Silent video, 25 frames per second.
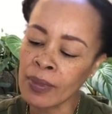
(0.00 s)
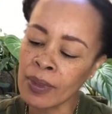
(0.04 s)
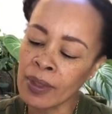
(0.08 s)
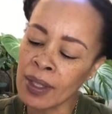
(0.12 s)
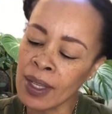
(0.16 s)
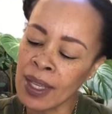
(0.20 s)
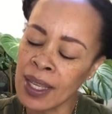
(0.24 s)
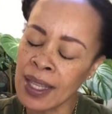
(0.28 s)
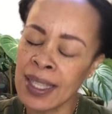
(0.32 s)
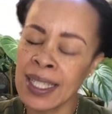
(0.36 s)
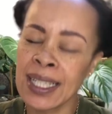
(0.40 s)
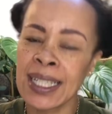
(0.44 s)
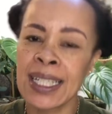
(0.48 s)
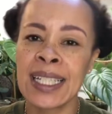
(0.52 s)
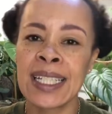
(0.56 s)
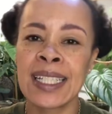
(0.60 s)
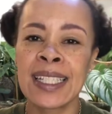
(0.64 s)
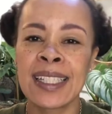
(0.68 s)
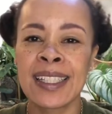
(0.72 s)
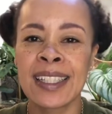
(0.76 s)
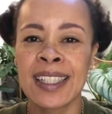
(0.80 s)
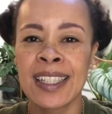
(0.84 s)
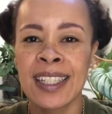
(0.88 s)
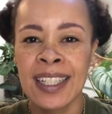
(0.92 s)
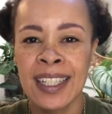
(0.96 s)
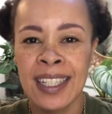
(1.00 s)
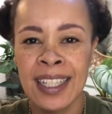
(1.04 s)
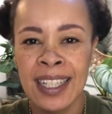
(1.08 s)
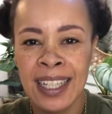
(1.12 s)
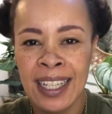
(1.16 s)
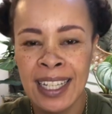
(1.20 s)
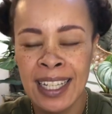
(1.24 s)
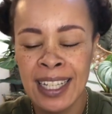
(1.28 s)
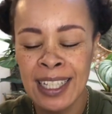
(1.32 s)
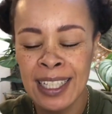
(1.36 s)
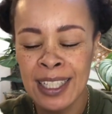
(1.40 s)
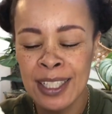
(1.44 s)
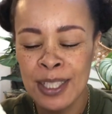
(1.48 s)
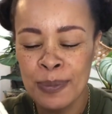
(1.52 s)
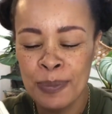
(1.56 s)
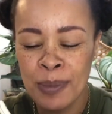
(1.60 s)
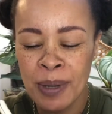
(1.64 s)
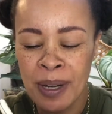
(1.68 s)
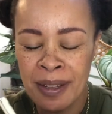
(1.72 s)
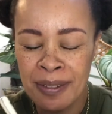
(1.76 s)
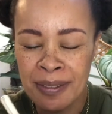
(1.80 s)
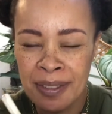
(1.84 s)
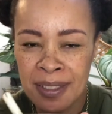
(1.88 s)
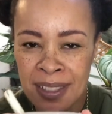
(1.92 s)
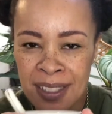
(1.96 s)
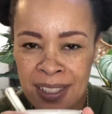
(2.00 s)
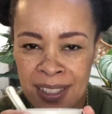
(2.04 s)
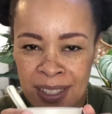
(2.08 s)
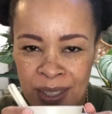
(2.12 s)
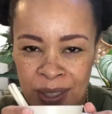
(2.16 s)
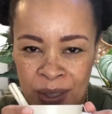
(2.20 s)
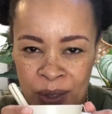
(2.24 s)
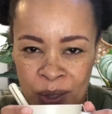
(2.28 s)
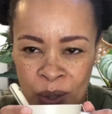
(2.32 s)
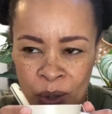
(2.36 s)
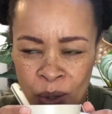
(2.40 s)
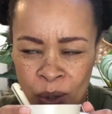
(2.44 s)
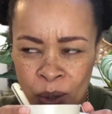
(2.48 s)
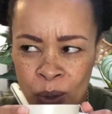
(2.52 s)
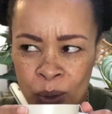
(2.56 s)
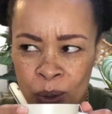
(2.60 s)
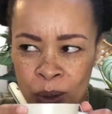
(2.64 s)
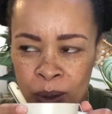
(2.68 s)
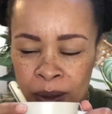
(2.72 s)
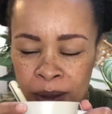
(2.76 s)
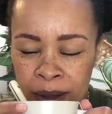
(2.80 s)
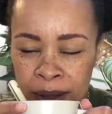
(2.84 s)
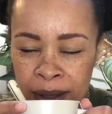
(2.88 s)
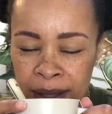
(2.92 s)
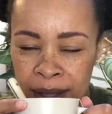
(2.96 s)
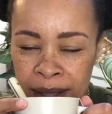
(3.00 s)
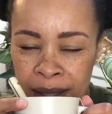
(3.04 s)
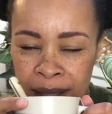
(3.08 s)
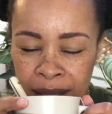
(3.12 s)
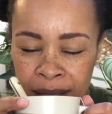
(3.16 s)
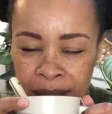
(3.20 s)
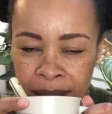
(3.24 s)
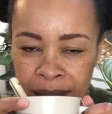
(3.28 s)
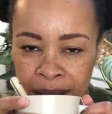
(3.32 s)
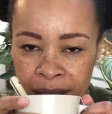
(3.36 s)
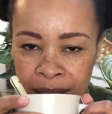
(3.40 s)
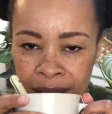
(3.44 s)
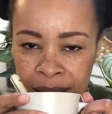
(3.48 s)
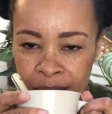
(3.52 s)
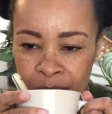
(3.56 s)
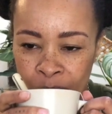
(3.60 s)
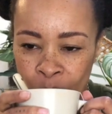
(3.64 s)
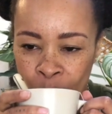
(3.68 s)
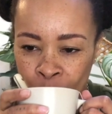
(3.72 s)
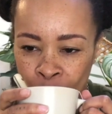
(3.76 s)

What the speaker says: I think it's the English breakfast. Oh, so nice.